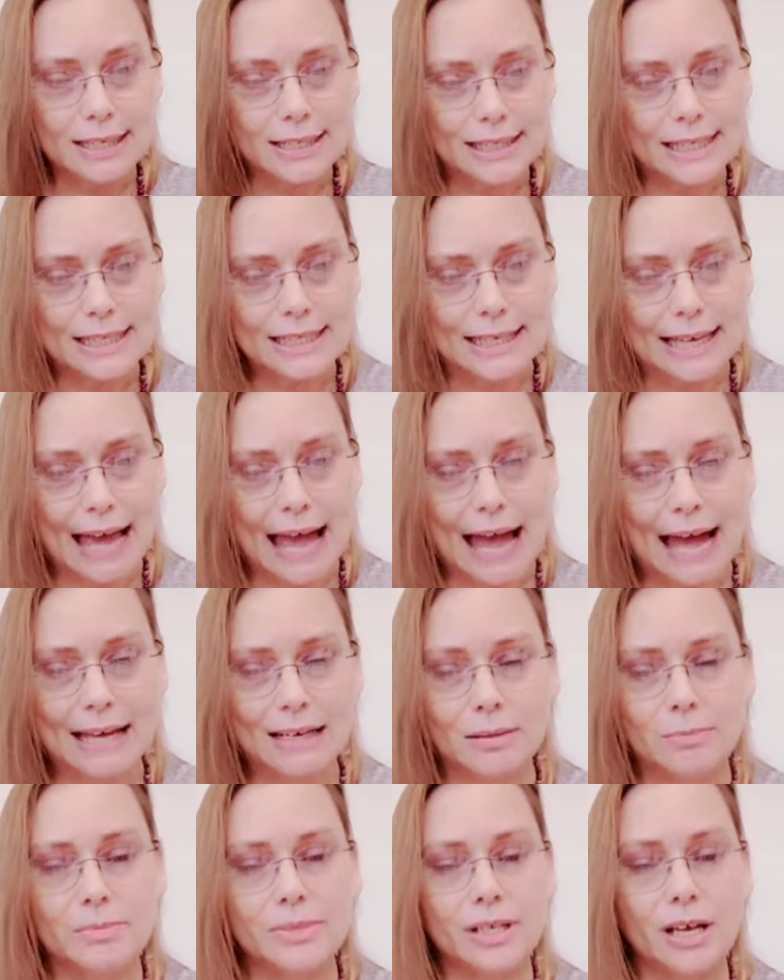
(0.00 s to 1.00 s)
into the
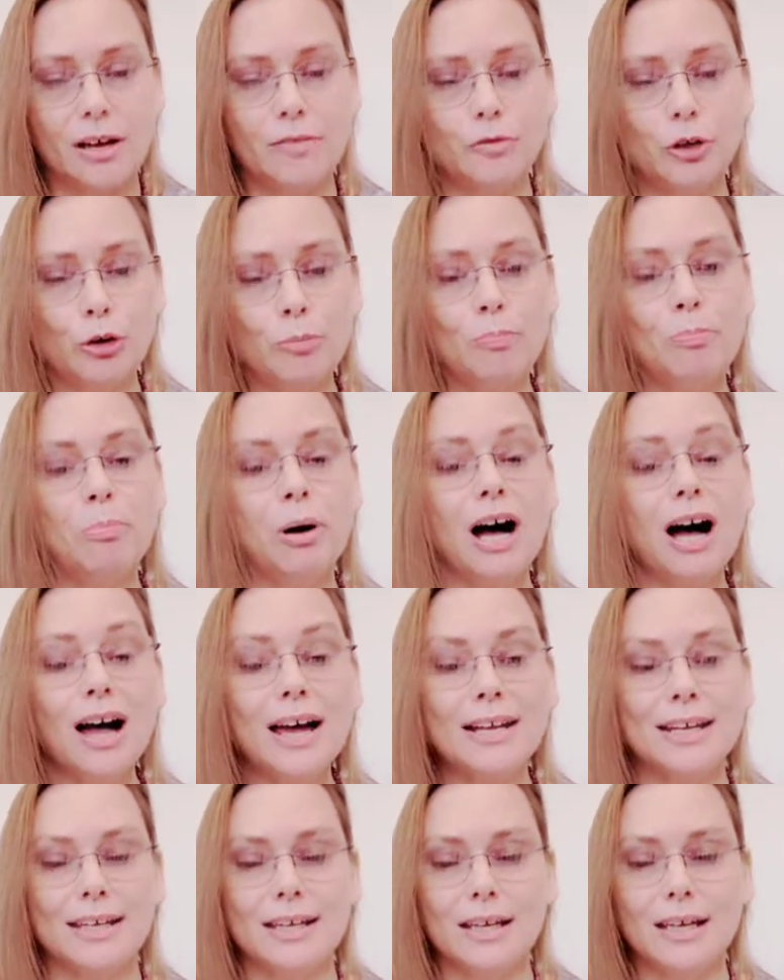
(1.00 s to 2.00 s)
atoms of your
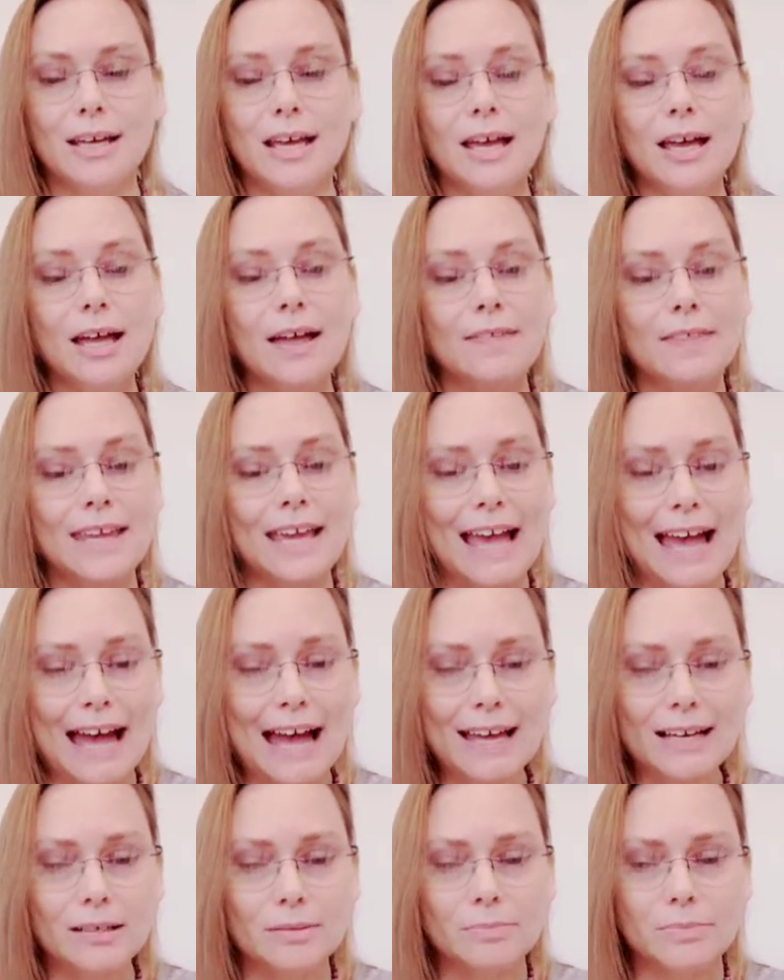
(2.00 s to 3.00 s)
body, the
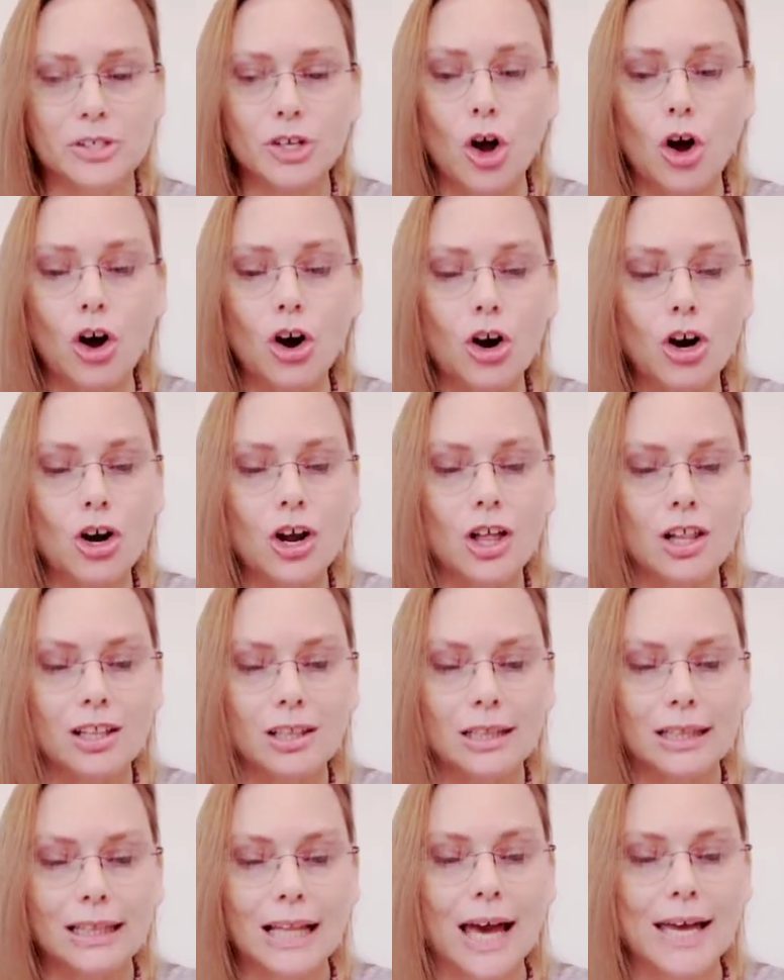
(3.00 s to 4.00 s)
atoms are
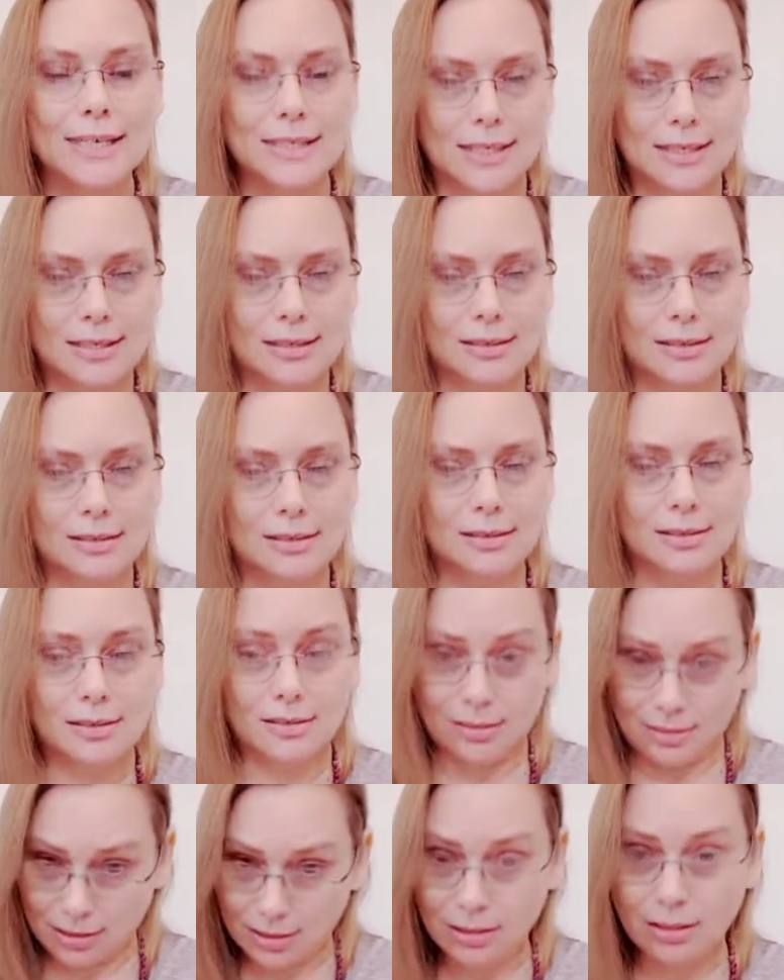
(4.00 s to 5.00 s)
light,
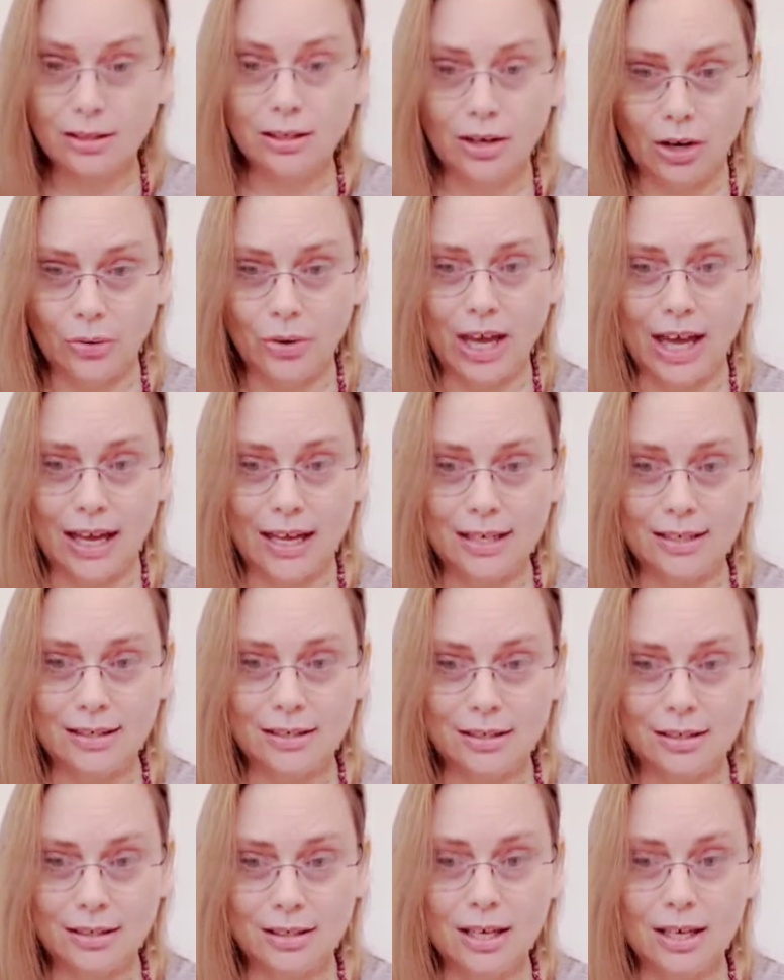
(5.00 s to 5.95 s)
okay?